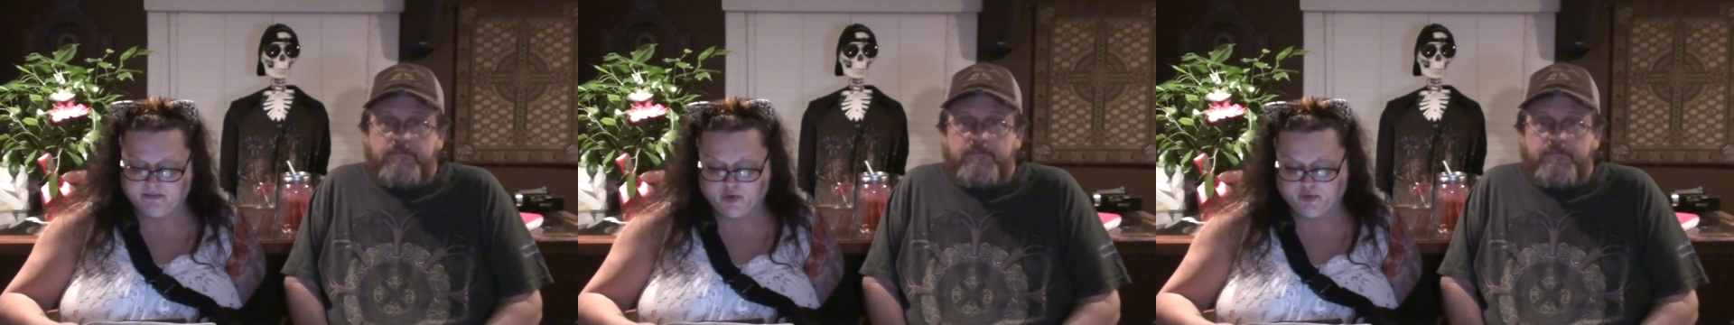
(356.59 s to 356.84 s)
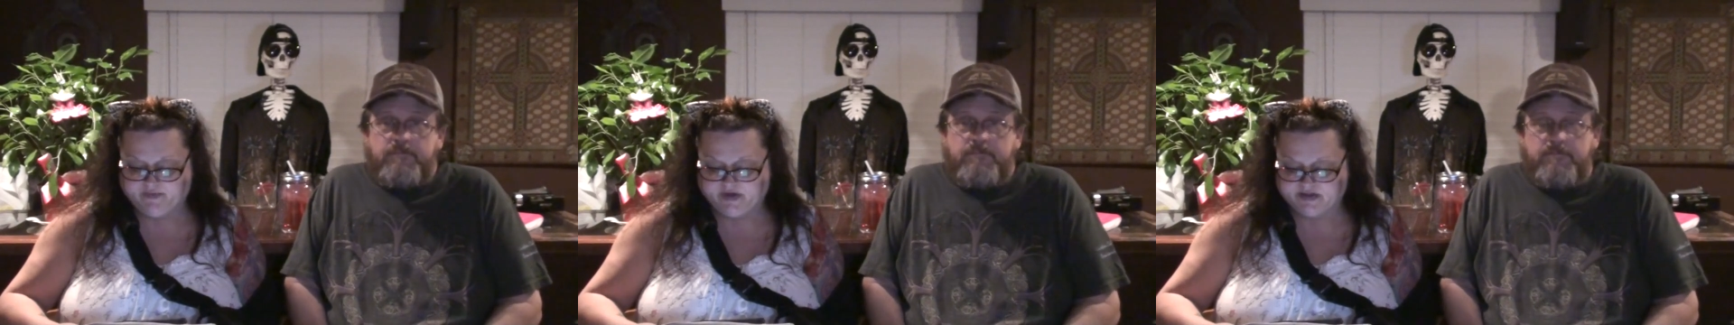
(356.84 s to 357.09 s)

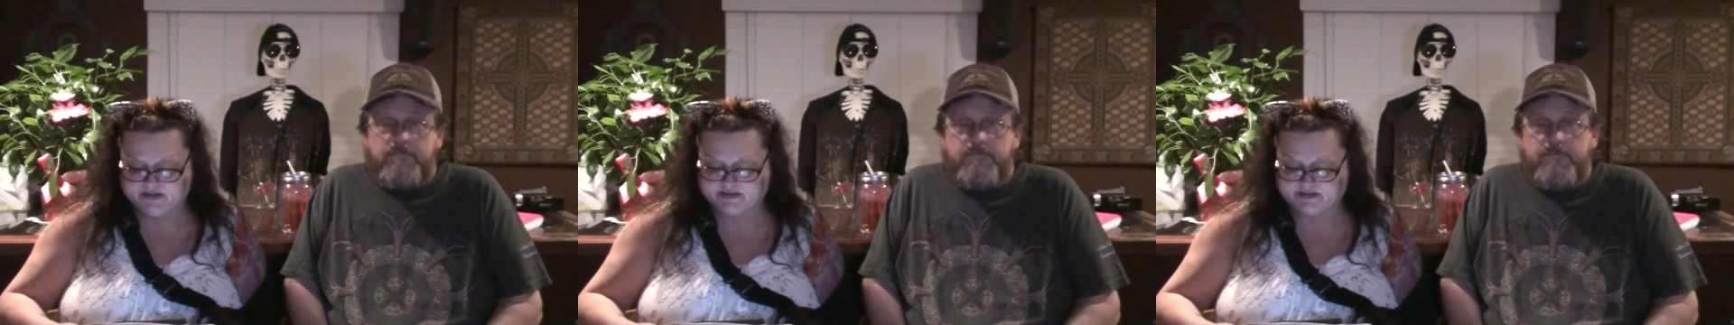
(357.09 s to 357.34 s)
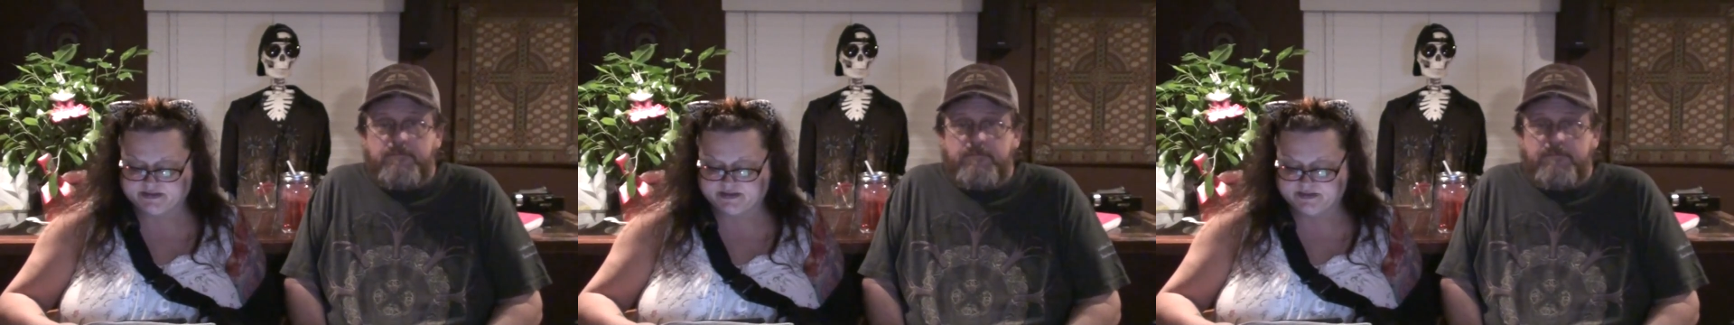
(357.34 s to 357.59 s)

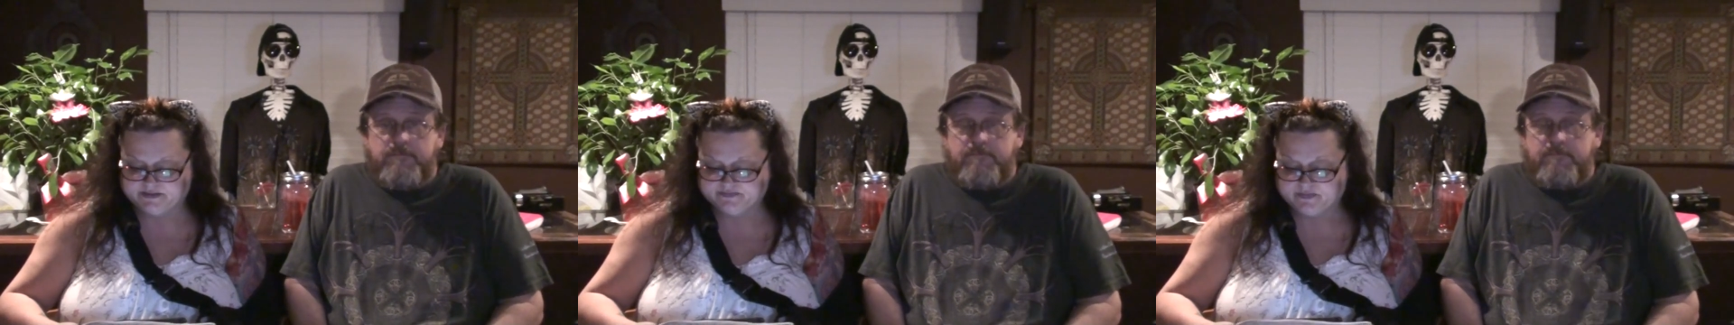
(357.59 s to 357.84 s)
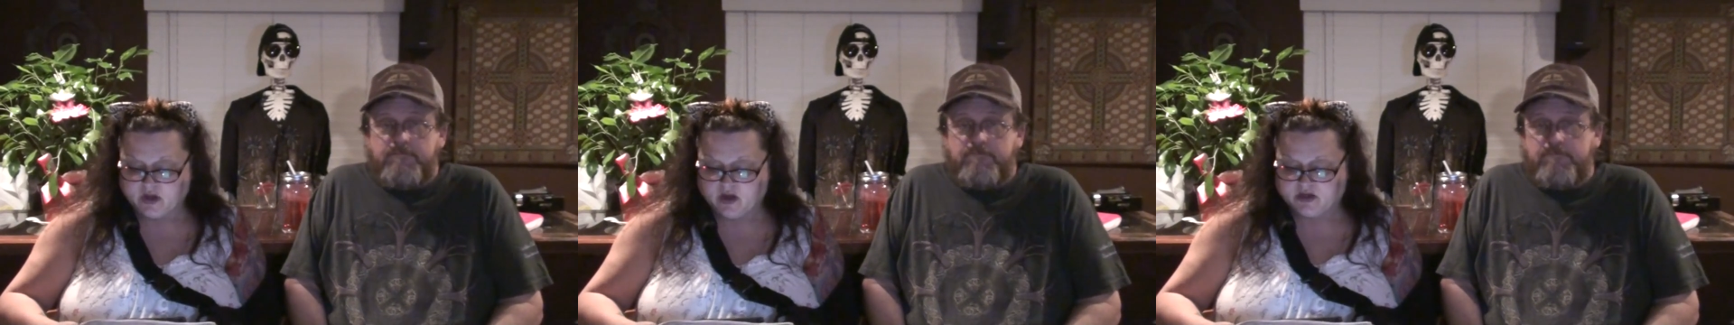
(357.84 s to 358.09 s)
Speaker 1: movies.
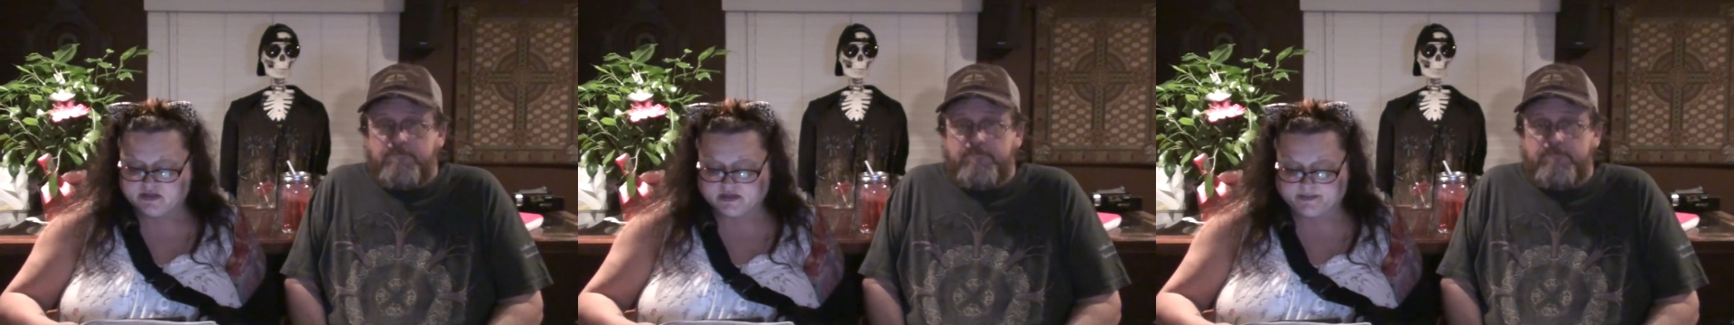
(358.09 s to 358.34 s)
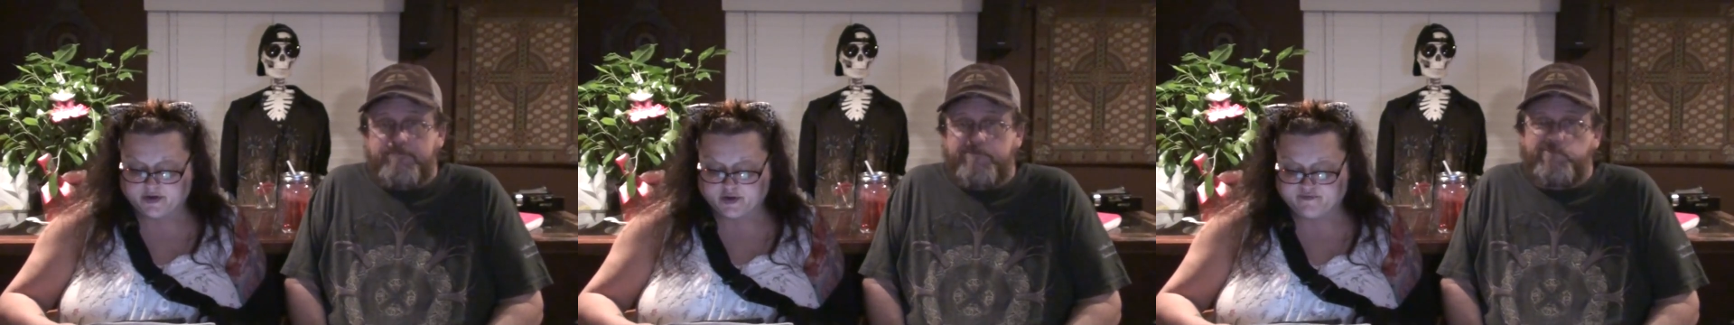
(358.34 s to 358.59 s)

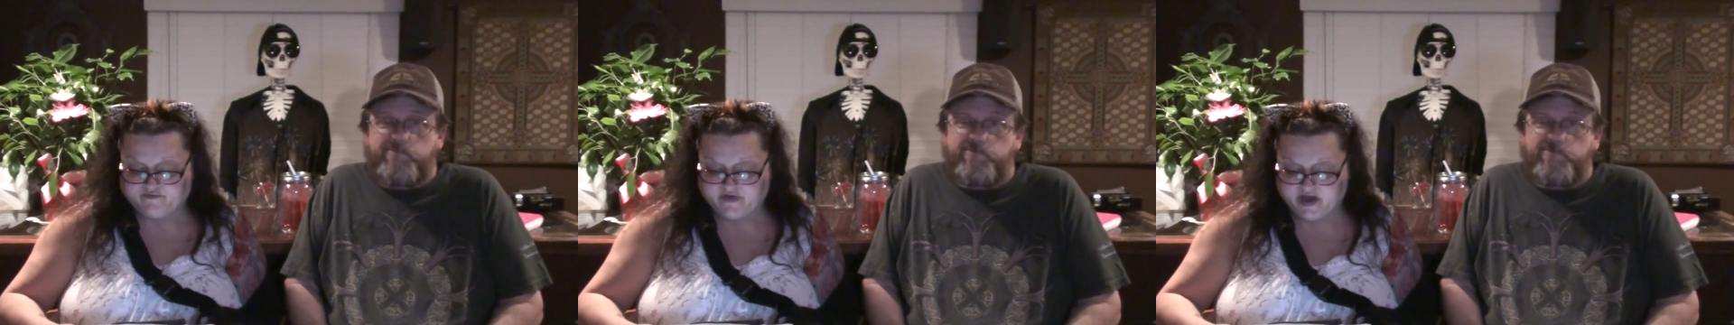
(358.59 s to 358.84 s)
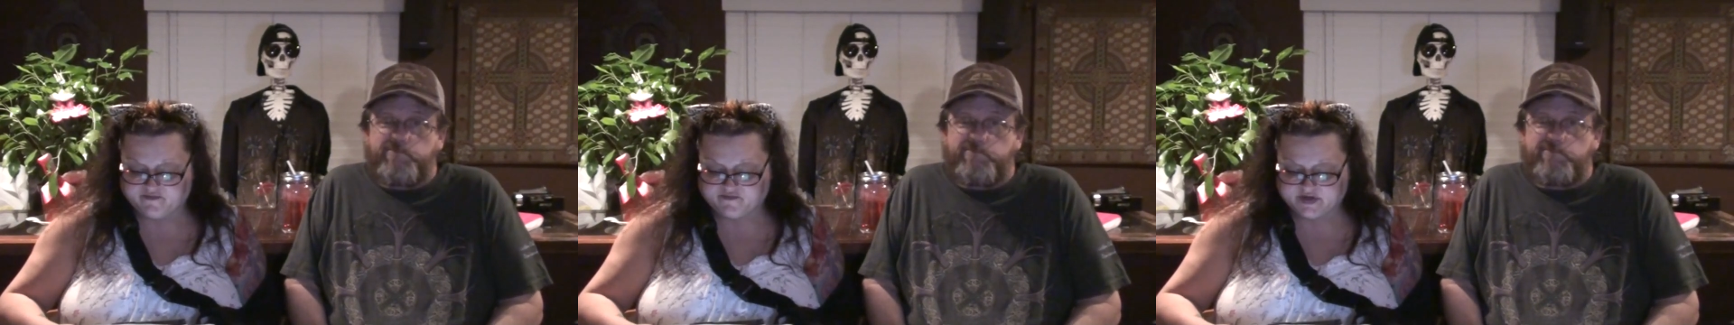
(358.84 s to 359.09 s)
Some of her
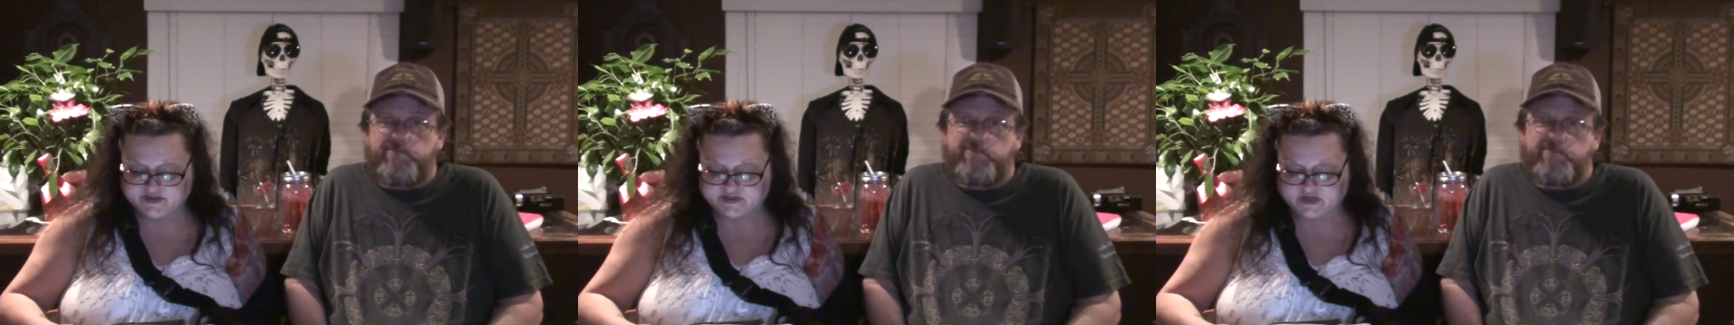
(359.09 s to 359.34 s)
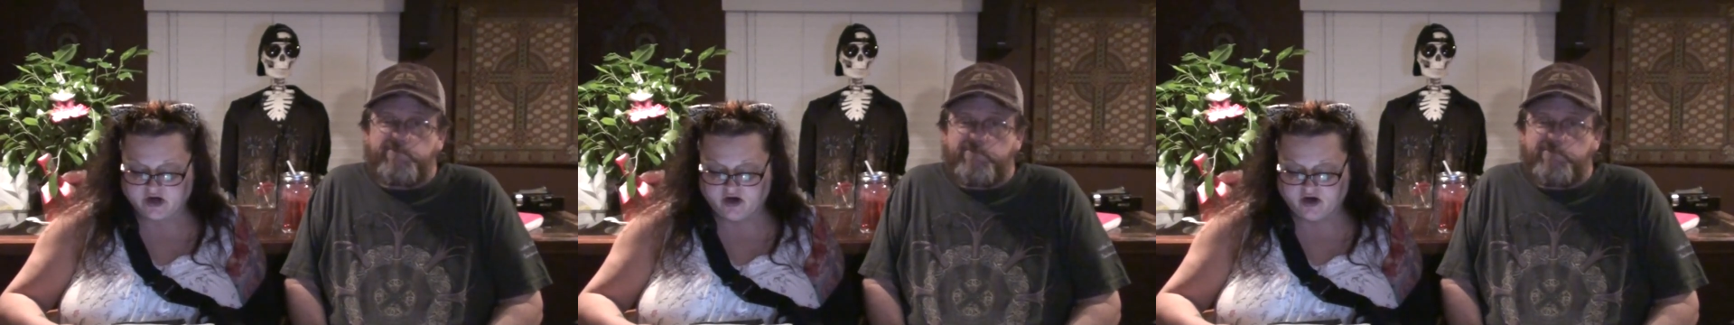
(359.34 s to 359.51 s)
favorites